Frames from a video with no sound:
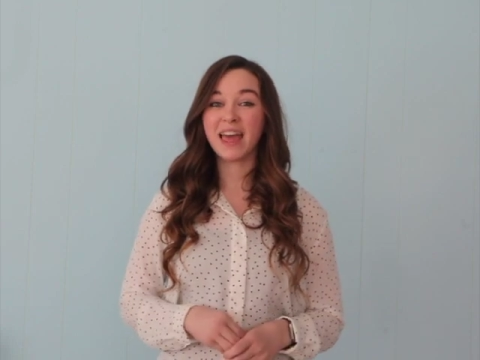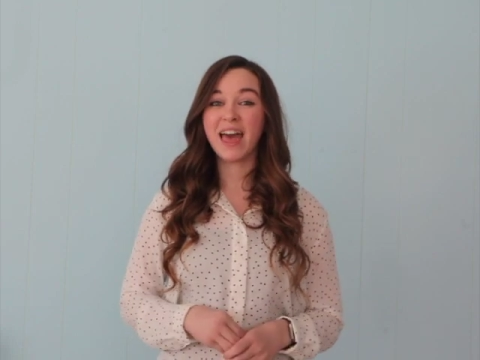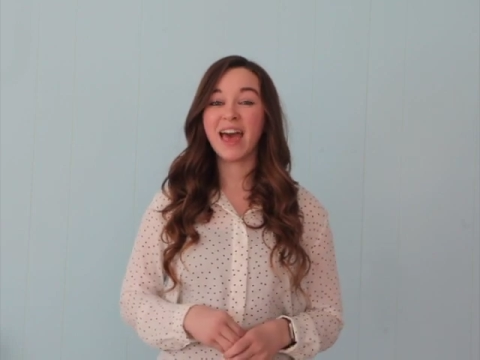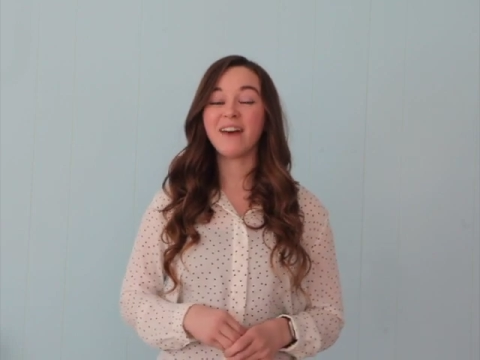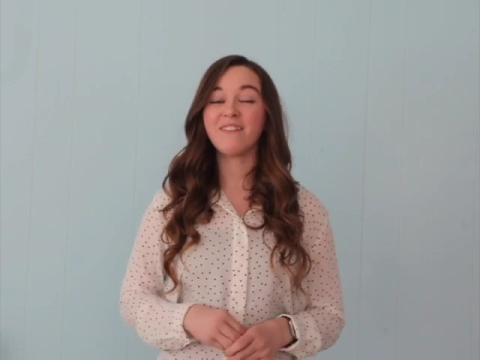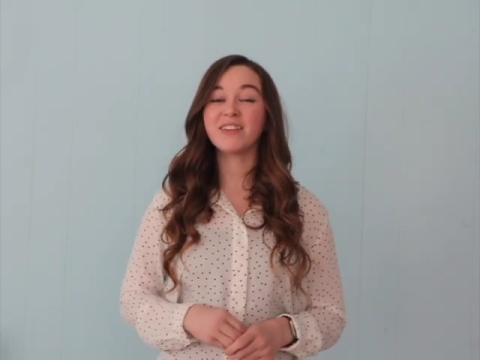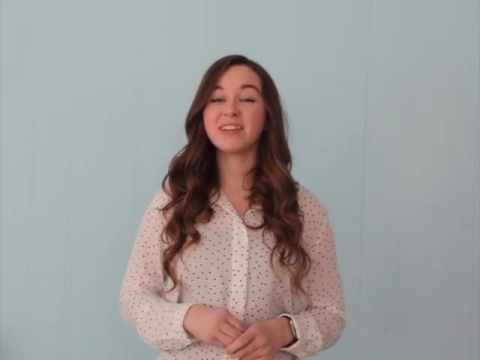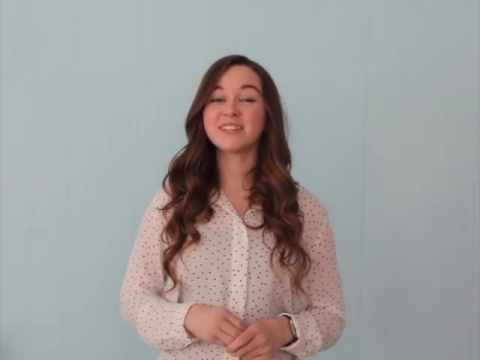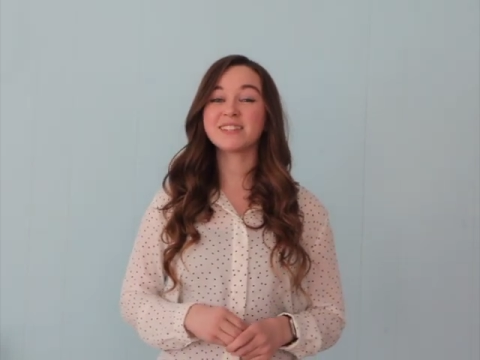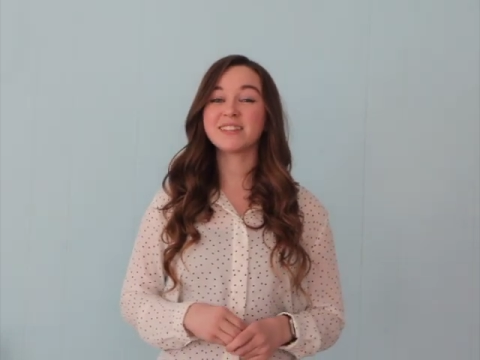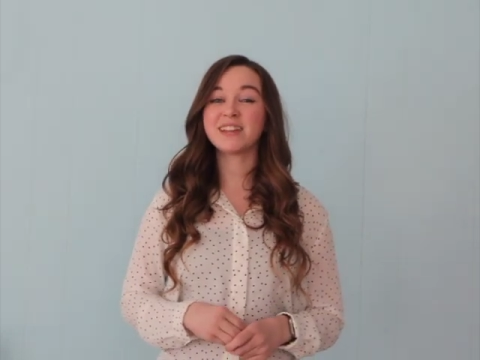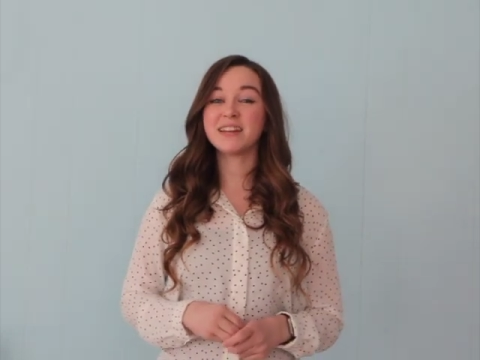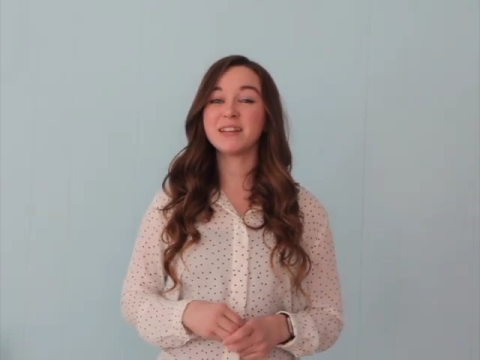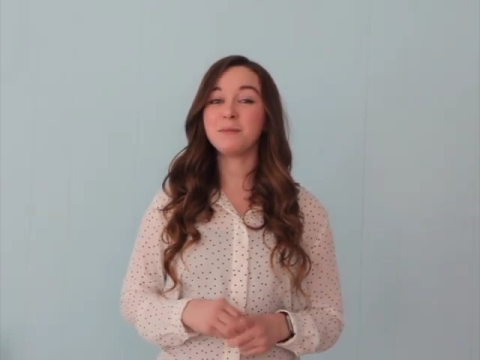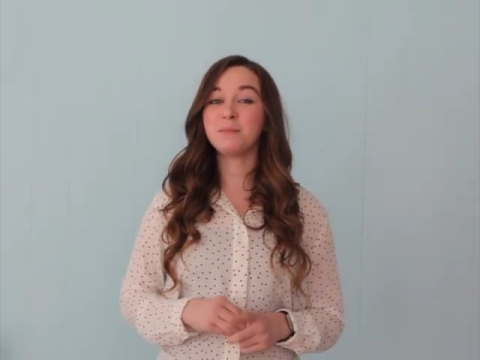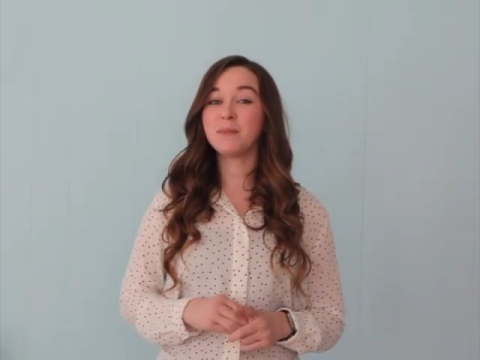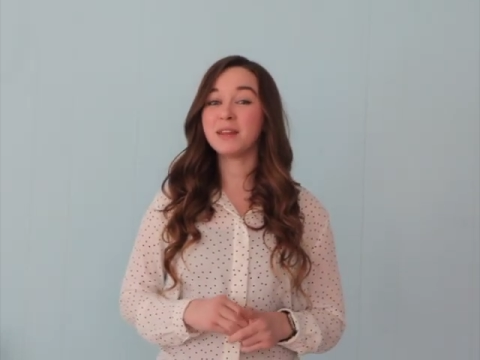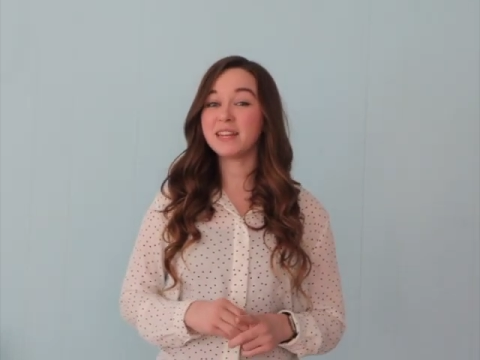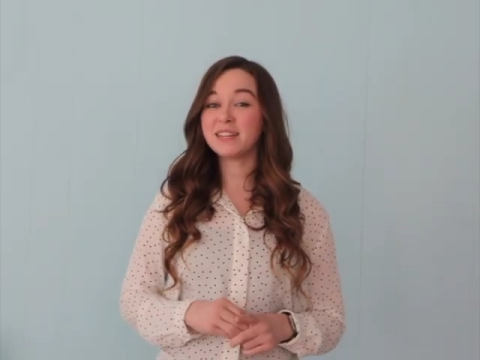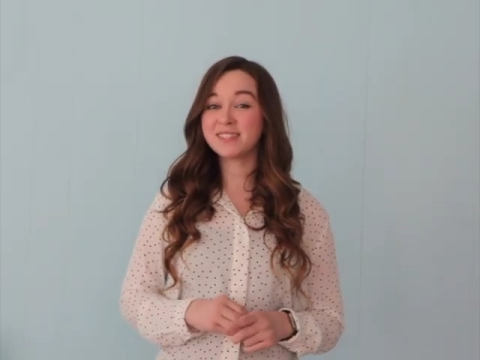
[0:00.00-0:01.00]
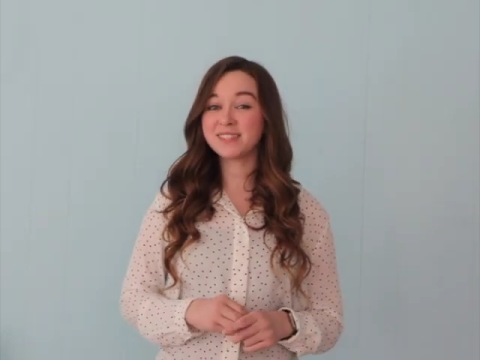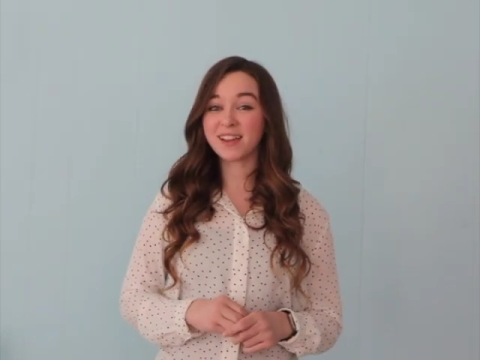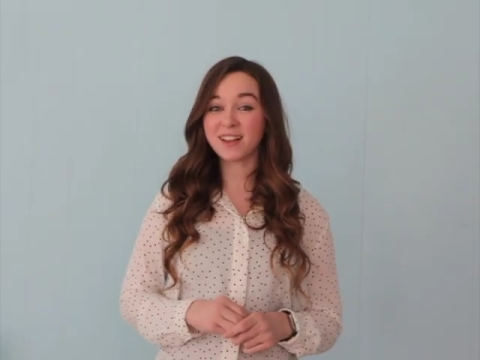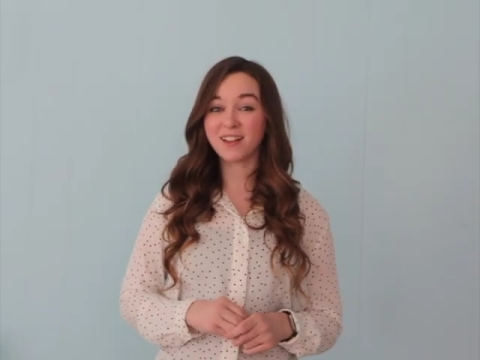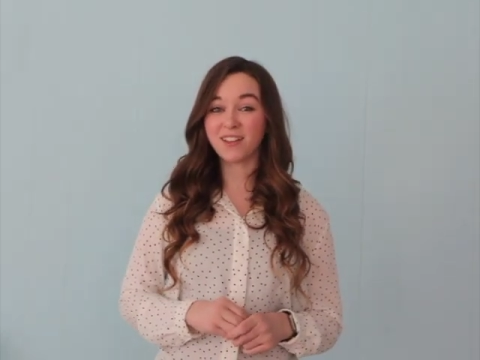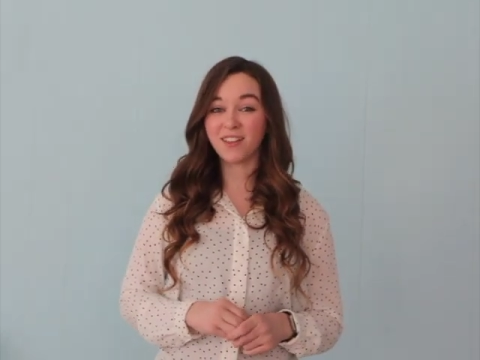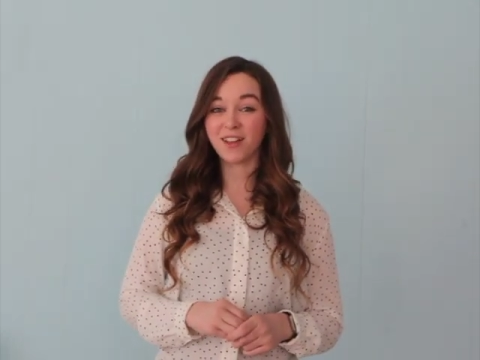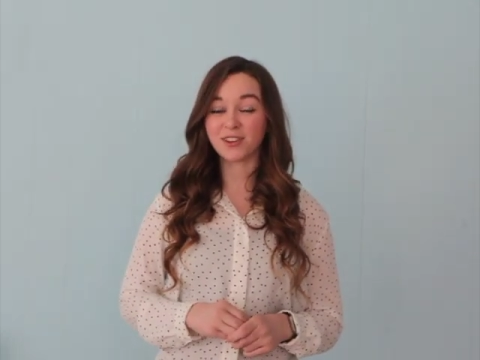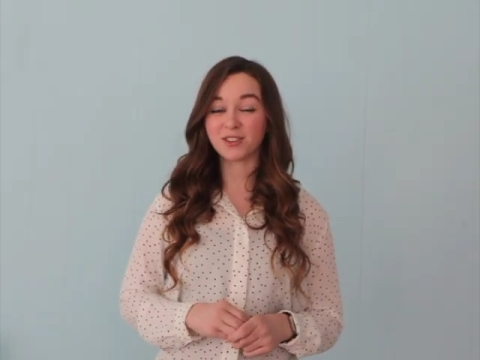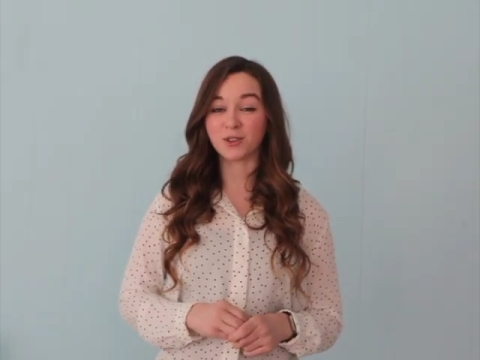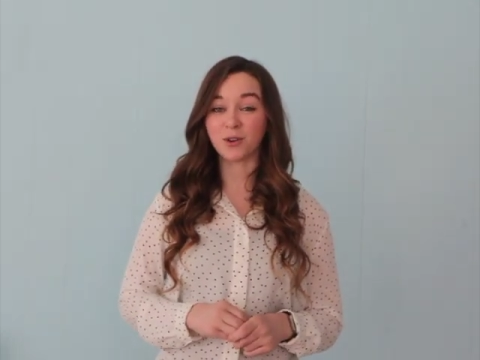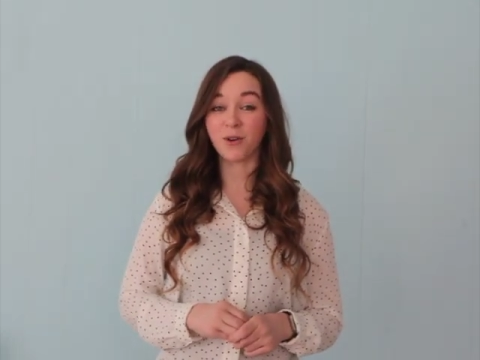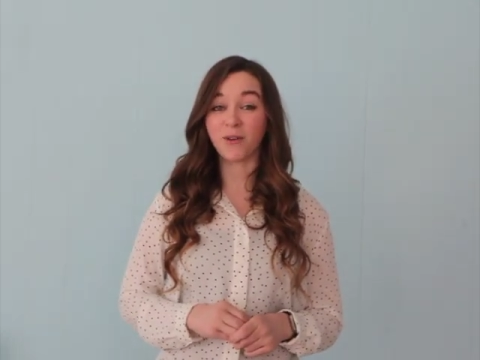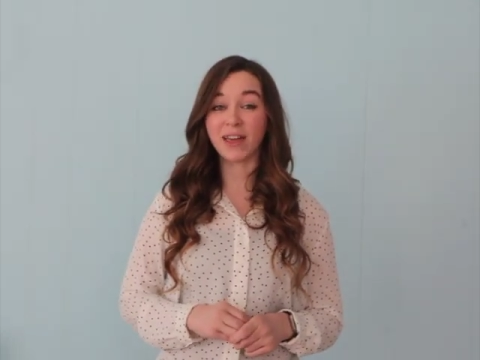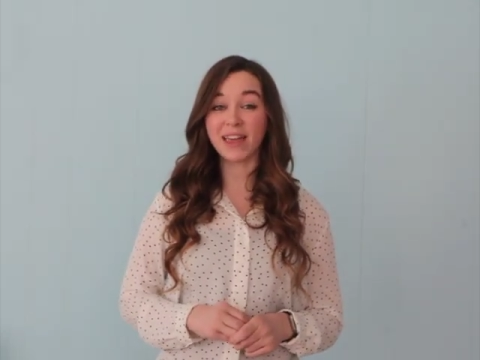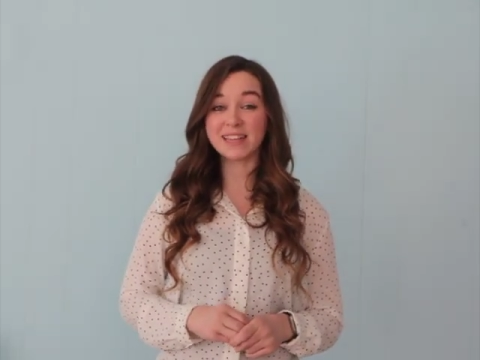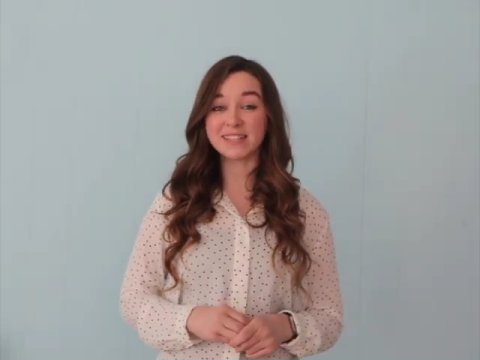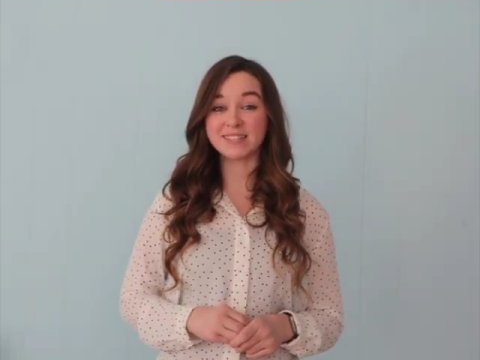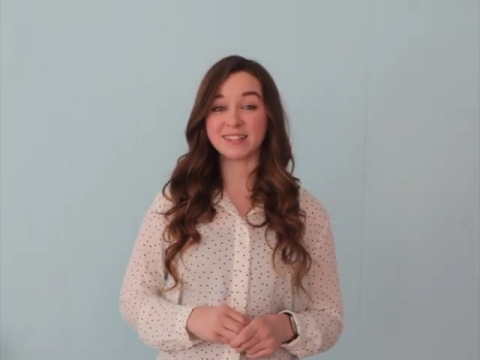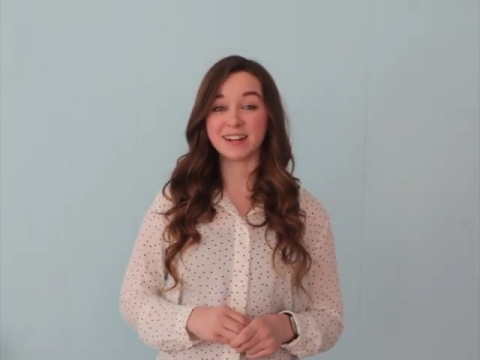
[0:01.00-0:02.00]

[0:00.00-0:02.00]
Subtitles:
Having studied many psychological case